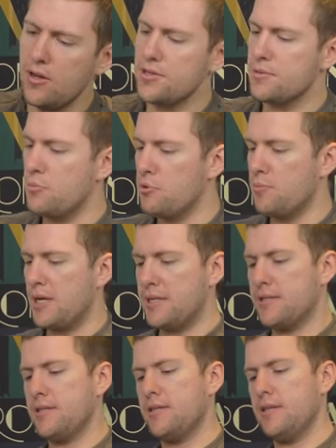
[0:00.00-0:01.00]
of small
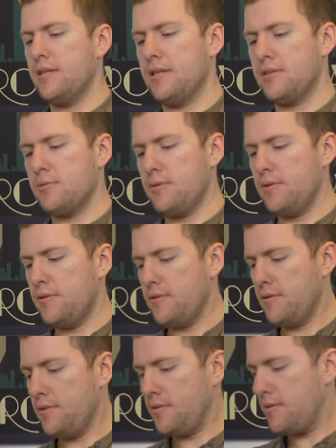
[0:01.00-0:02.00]
bits in this one.
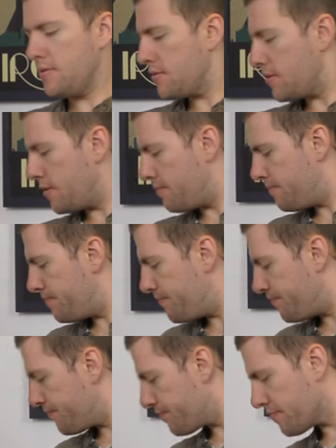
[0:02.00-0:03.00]
It's, um,
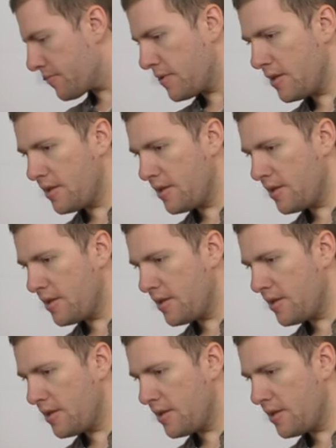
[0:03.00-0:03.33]
in